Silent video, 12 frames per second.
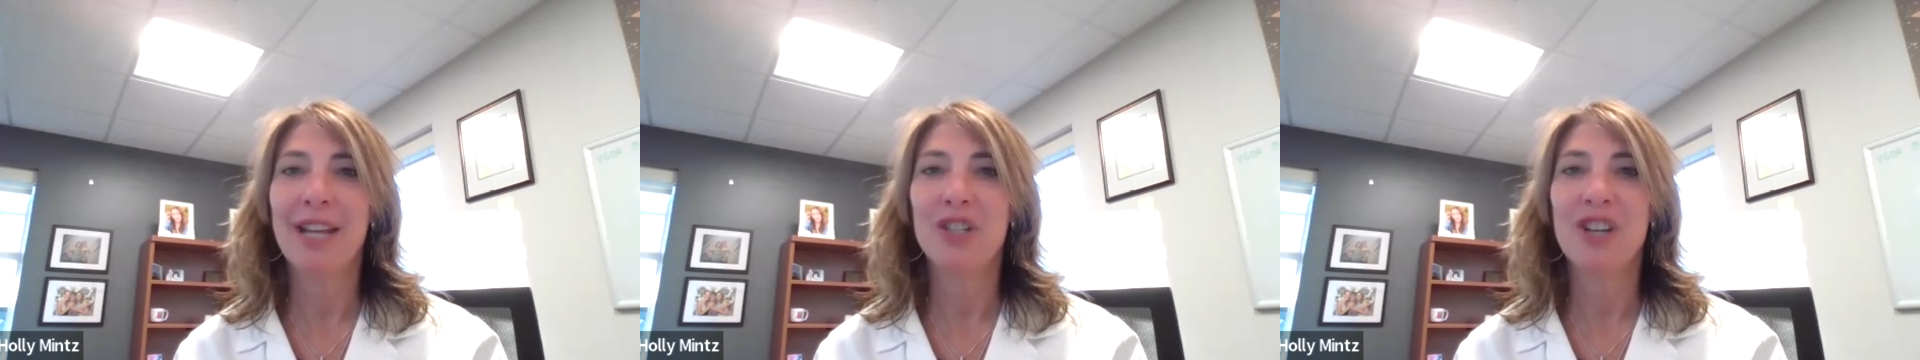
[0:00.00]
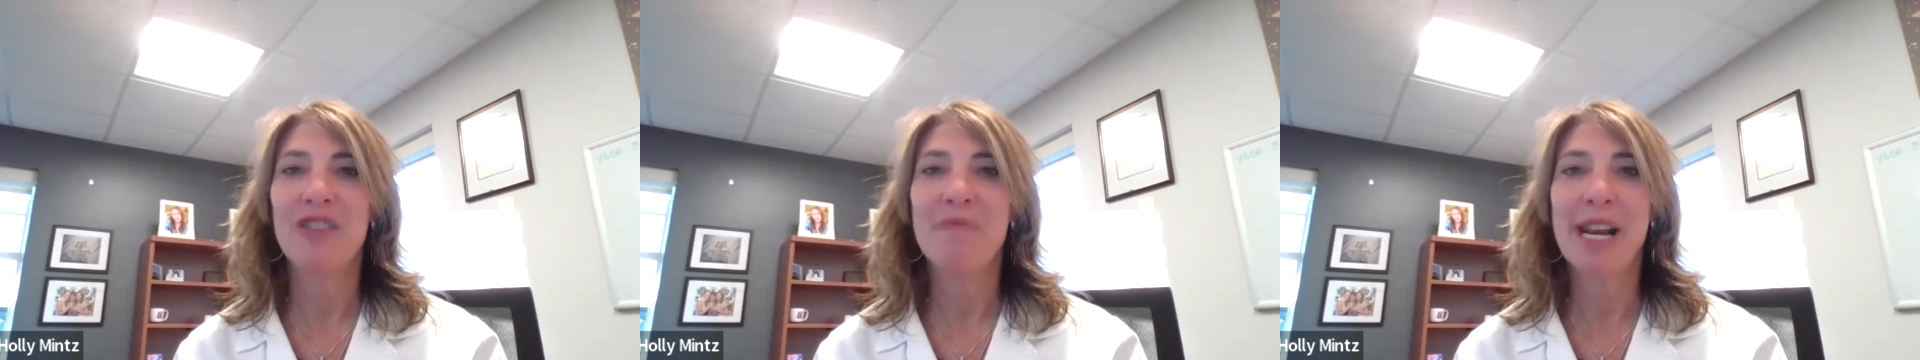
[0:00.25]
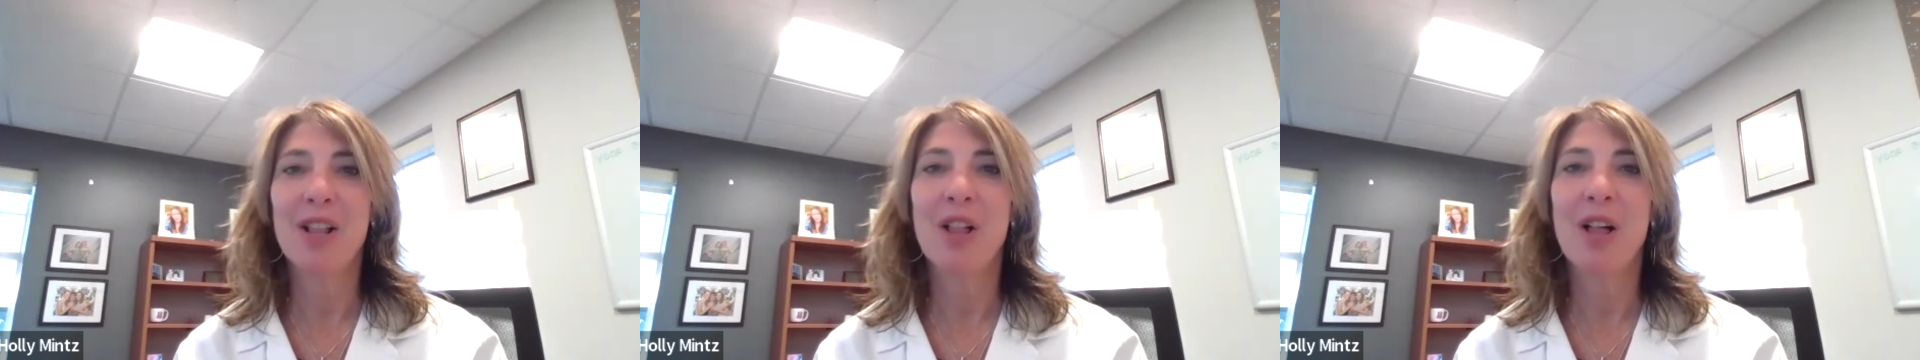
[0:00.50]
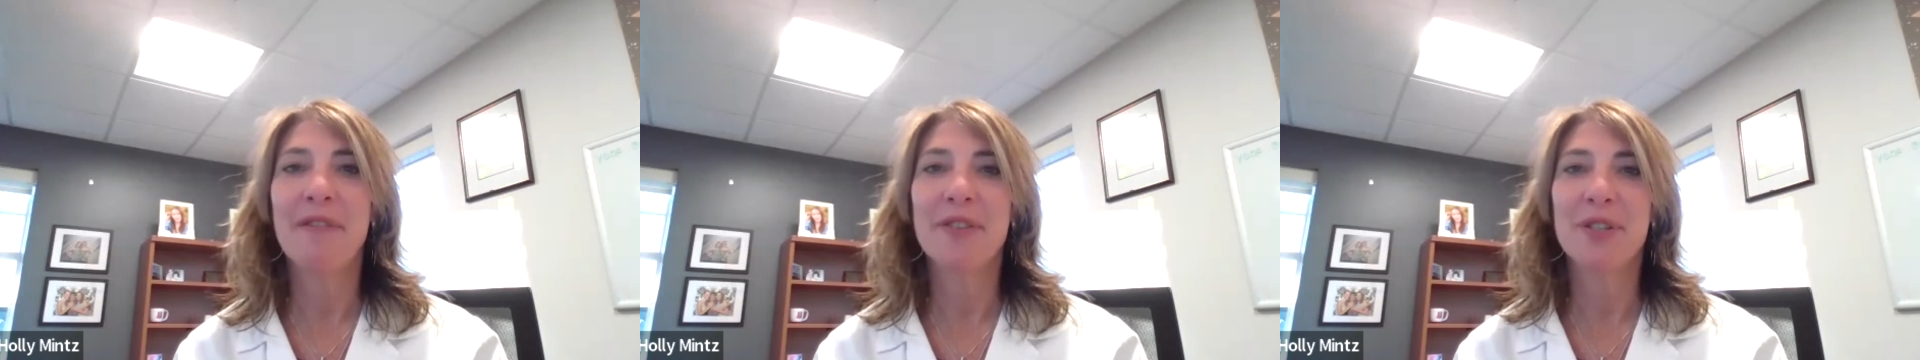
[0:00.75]
and Chief Medical
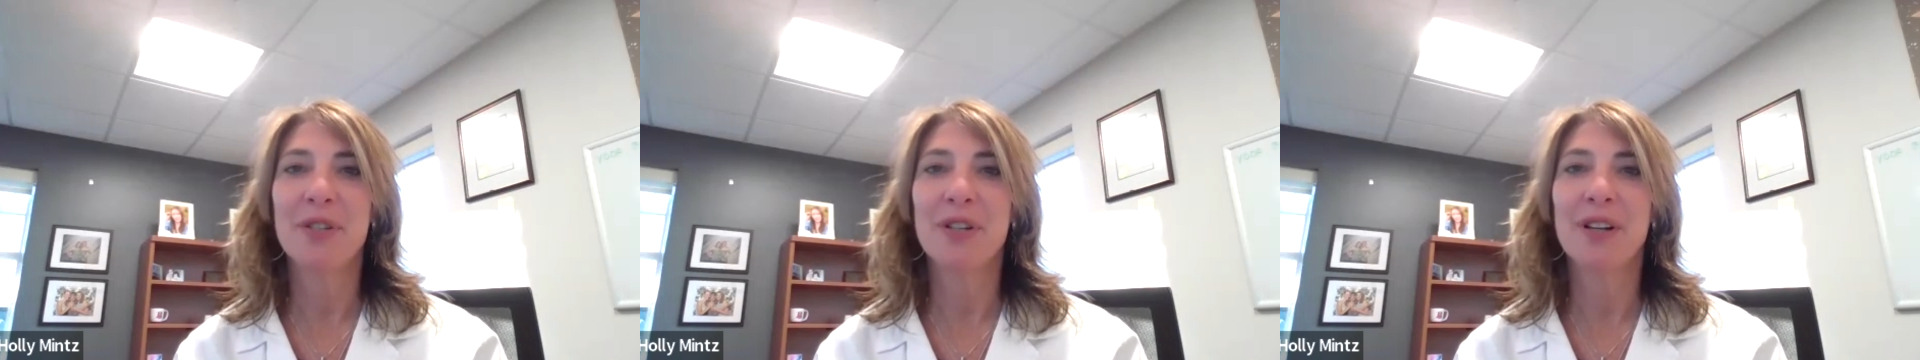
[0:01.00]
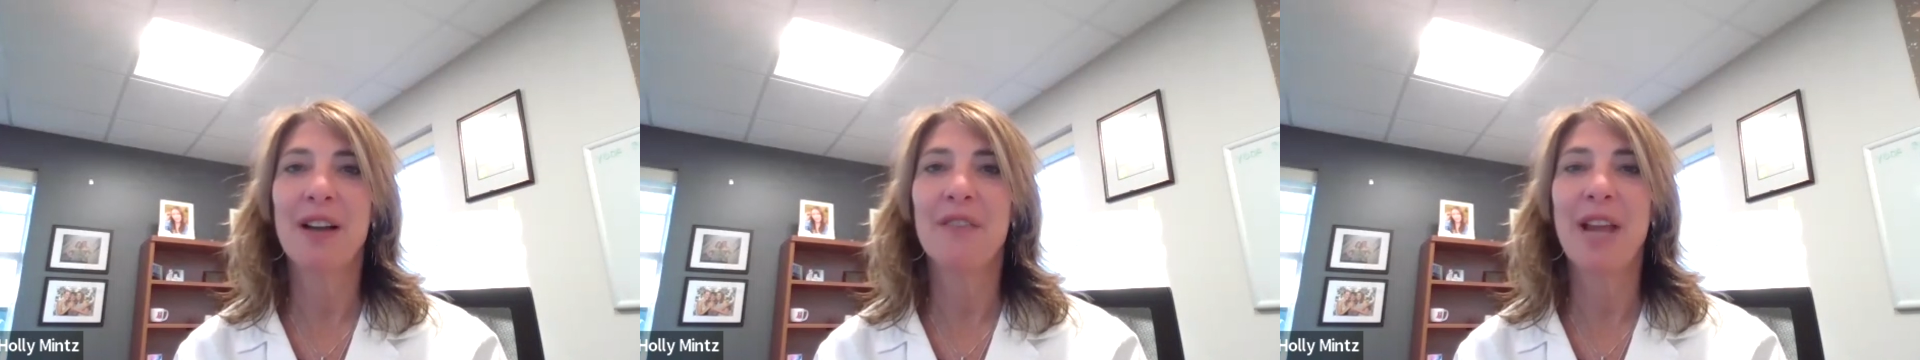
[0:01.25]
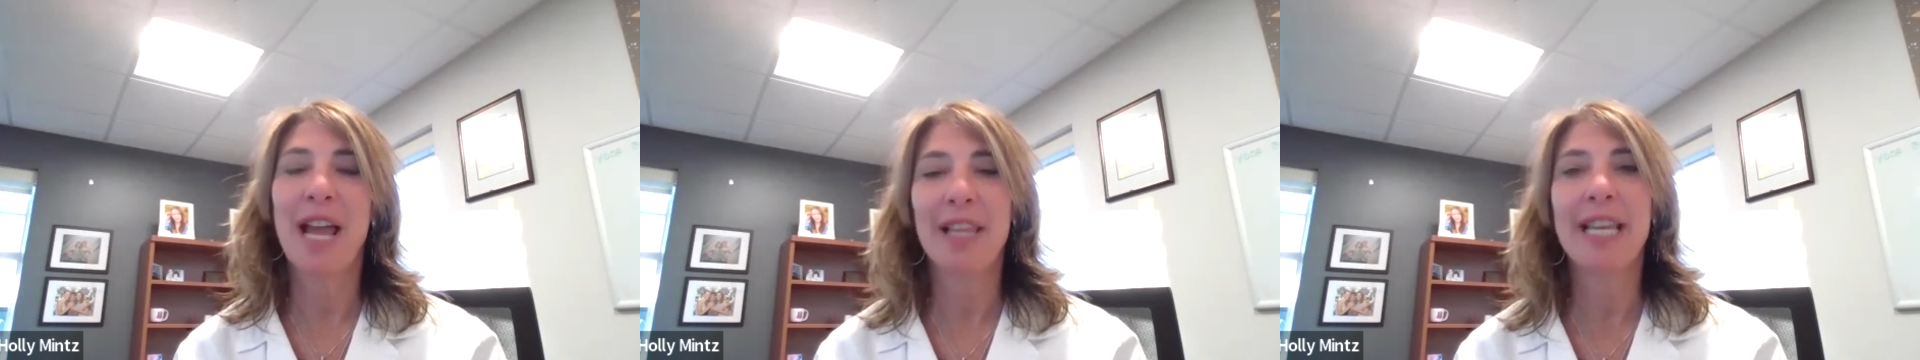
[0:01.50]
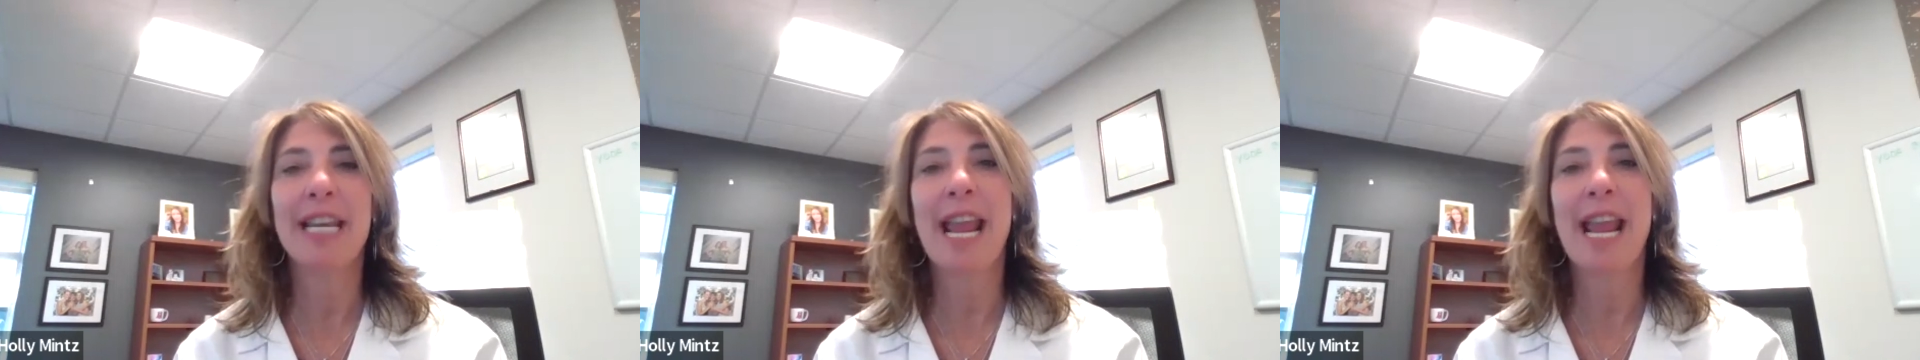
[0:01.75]
Officer of Elliot